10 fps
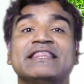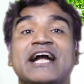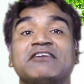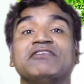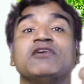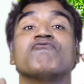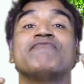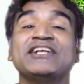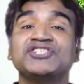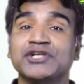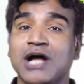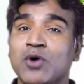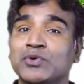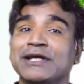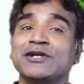that we venture
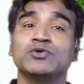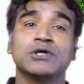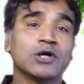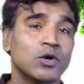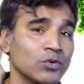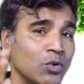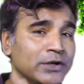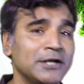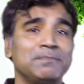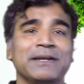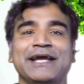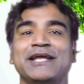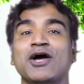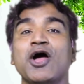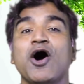out into the coronal
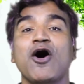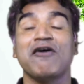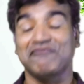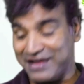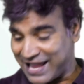plane of